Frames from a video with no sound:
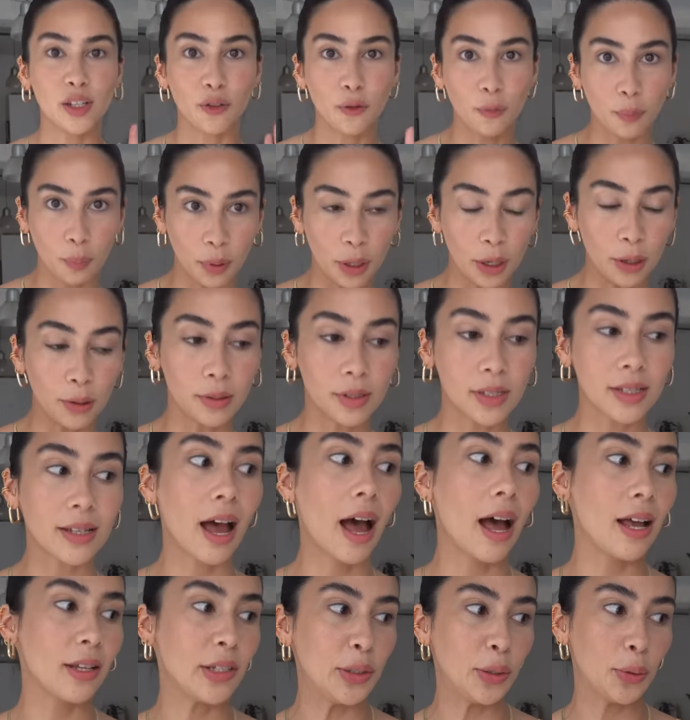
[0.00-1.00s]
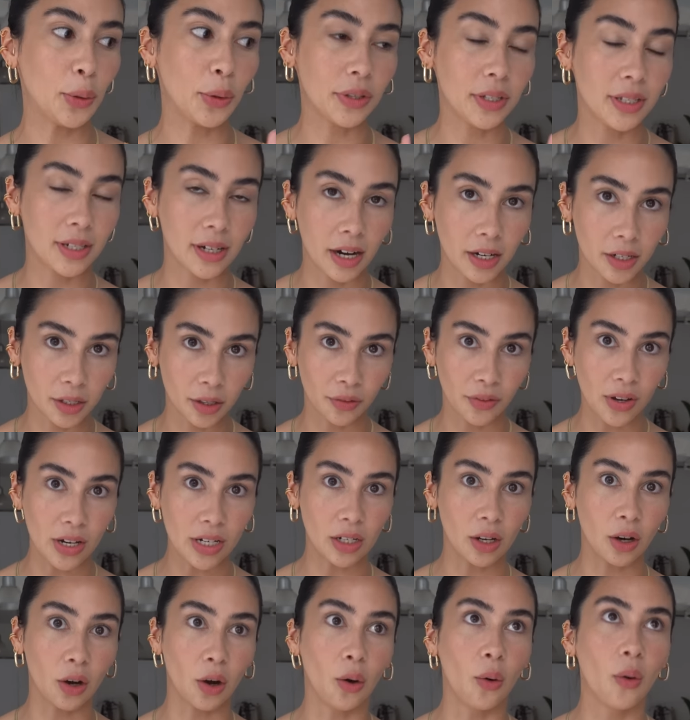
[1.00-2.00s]
of boots. As you know at the start of the
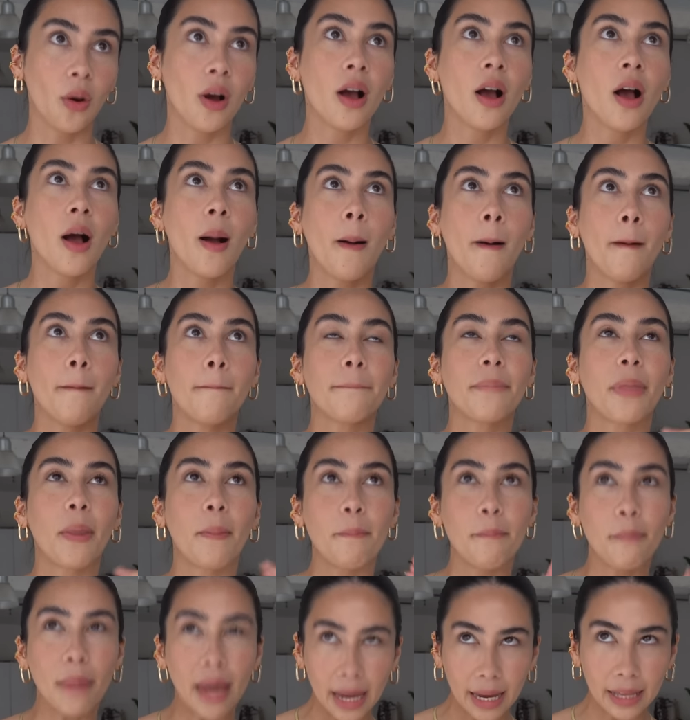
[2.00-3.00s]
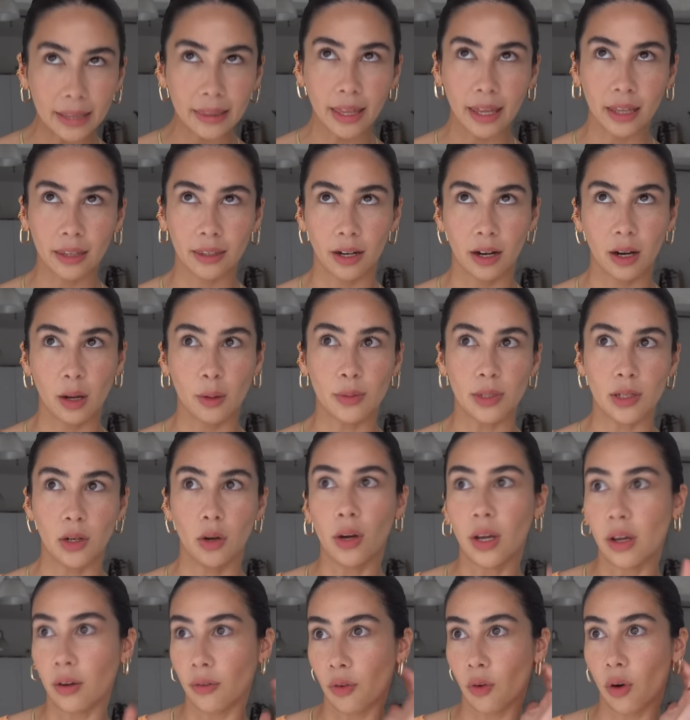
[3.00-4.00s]
video, the main thing that I was
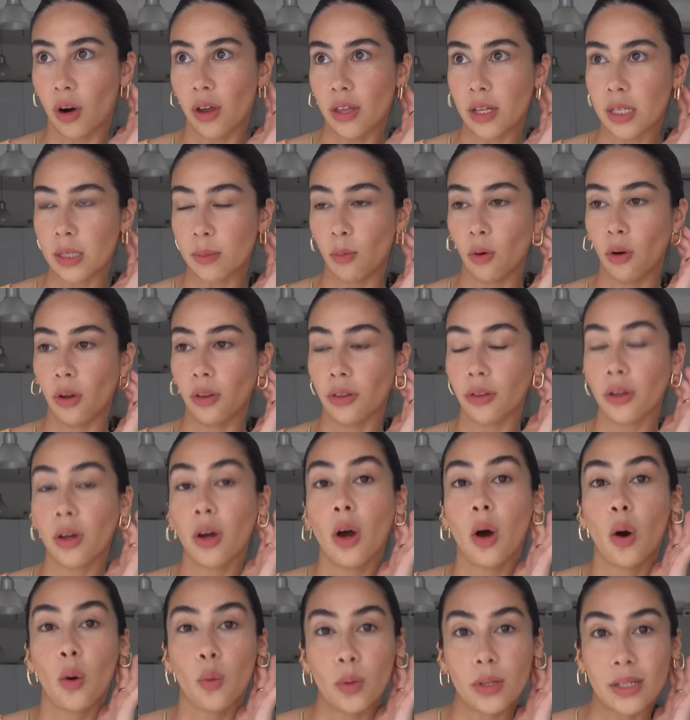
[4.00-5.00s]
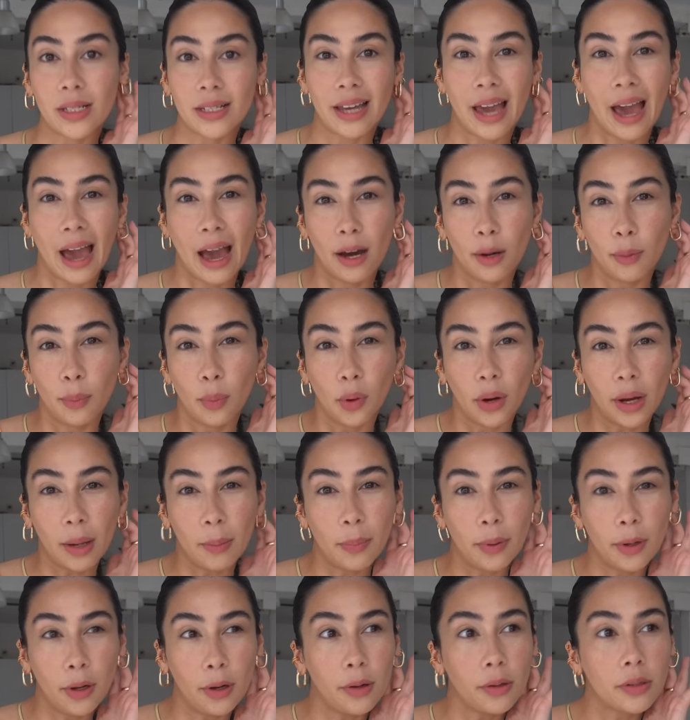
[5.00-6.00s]
looking for this month was cowboy
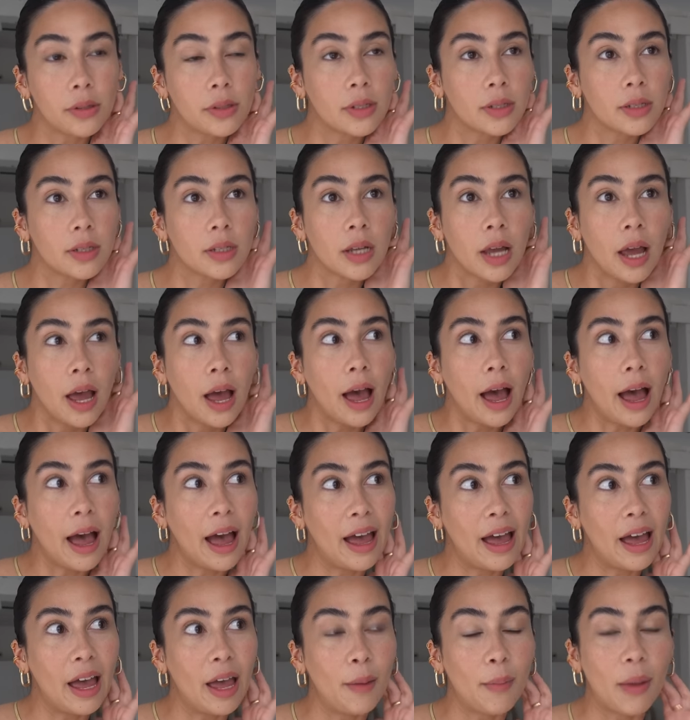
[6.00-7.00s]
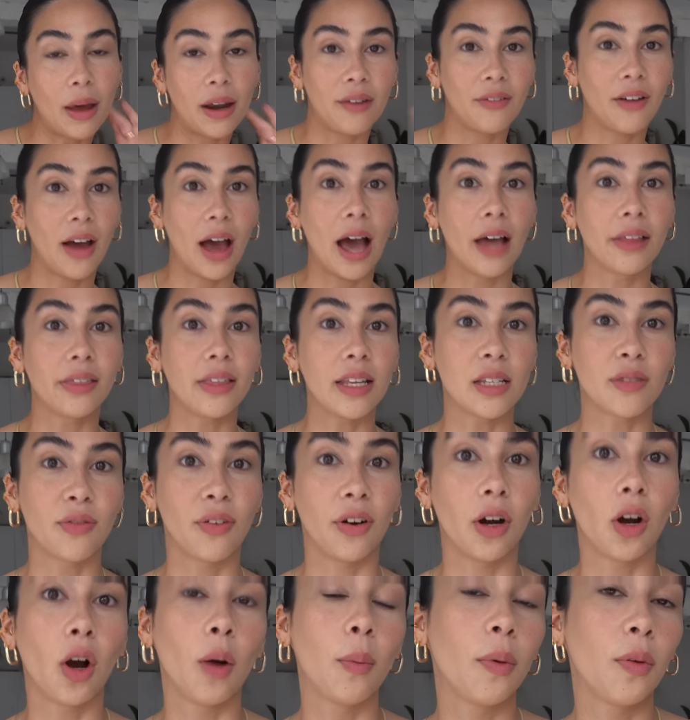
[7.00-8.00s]
boots, um, and I've had these for
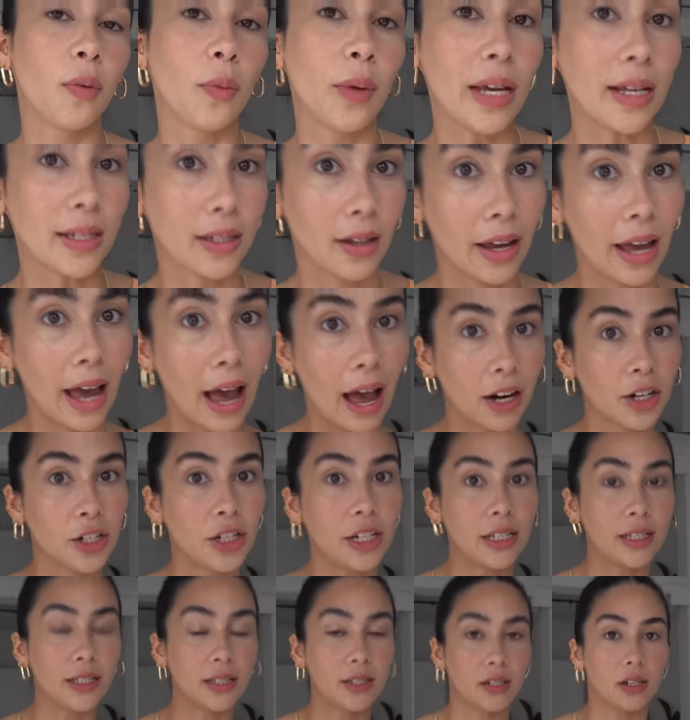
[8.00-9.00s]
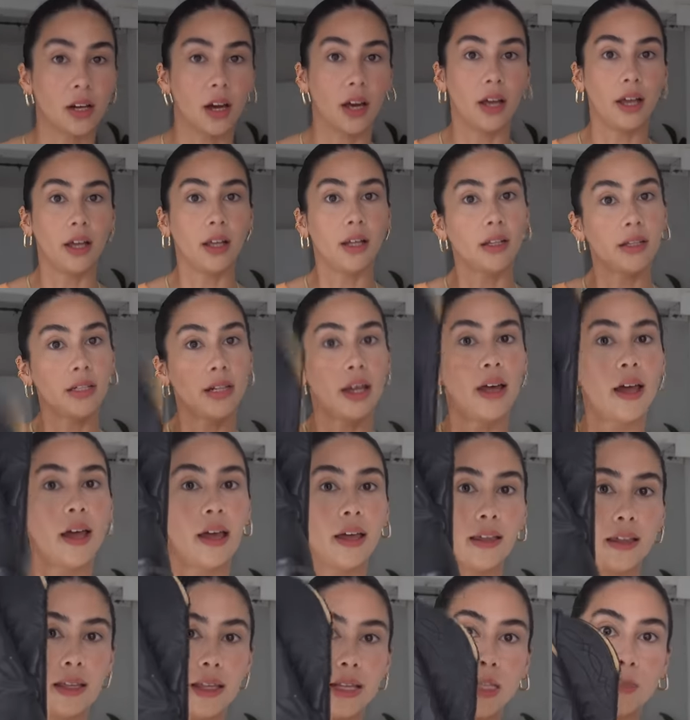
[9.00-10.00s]
a couple of weeks. I actually styled
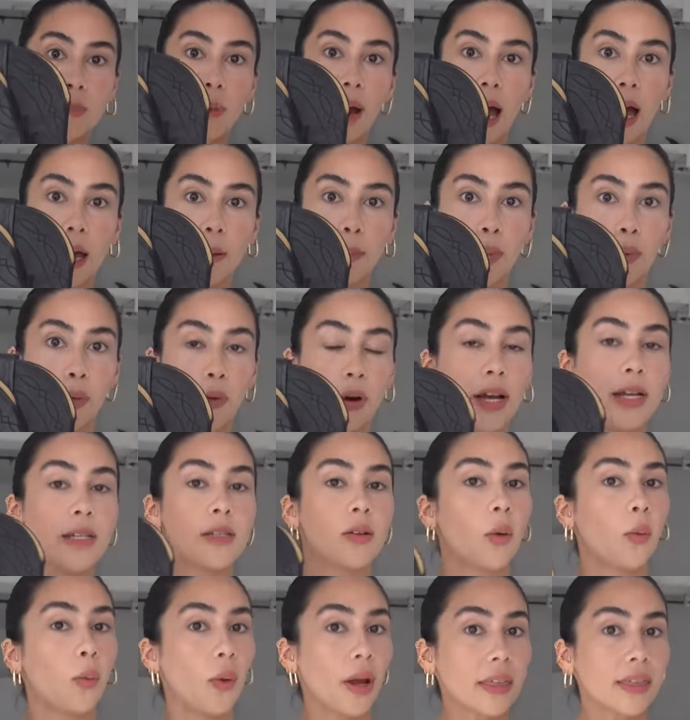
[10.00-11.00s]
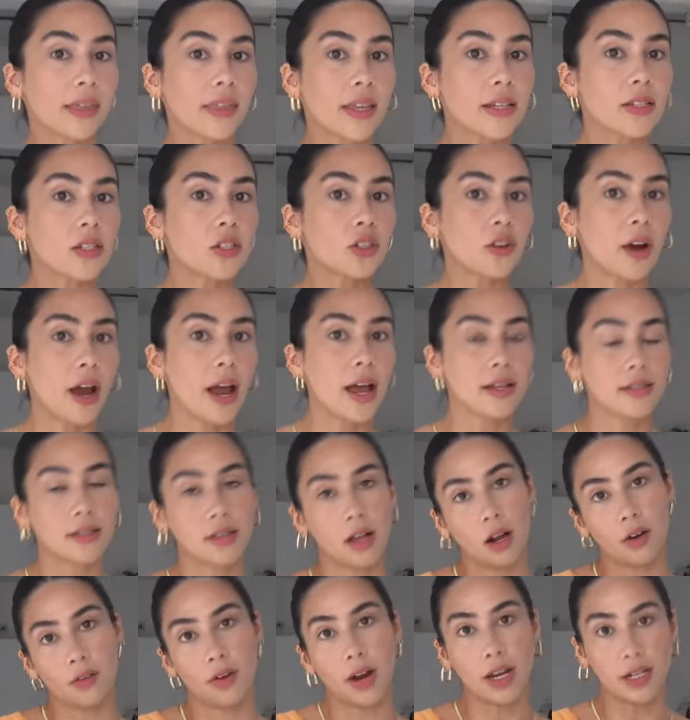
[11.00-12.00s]
these bad boys with this dress
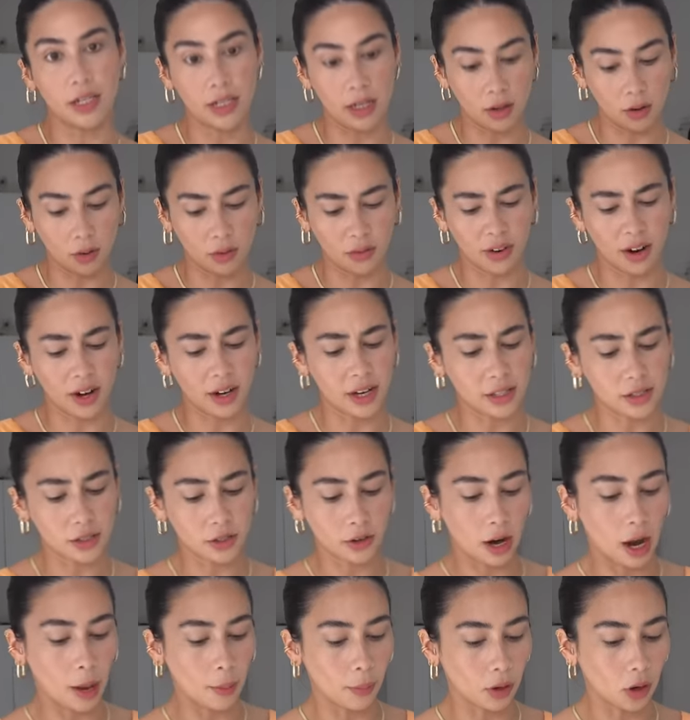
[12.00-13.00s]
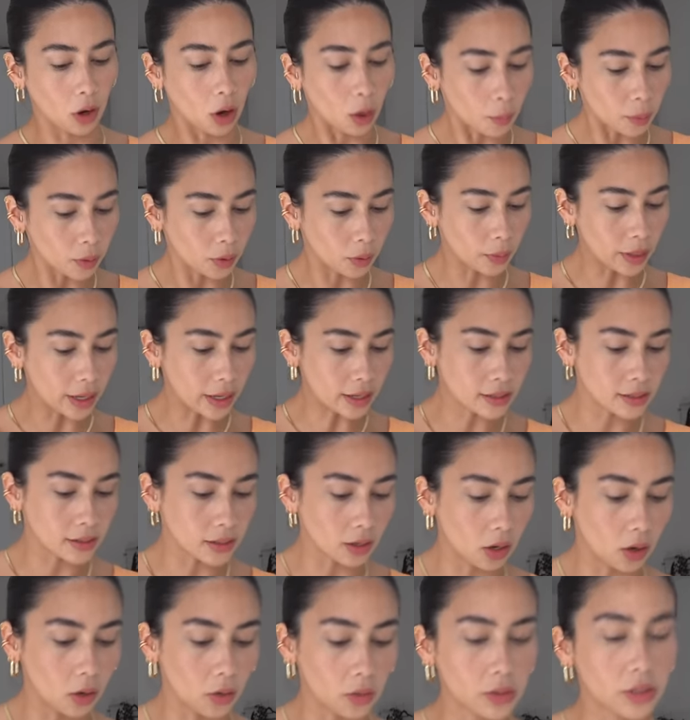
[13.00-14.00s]
already over on Instagram a couple of weeks
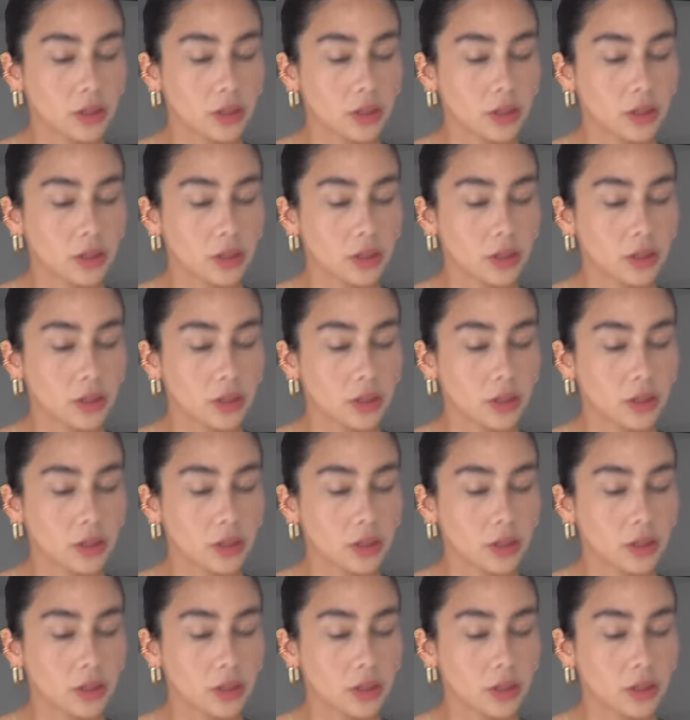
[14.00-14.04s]
ago.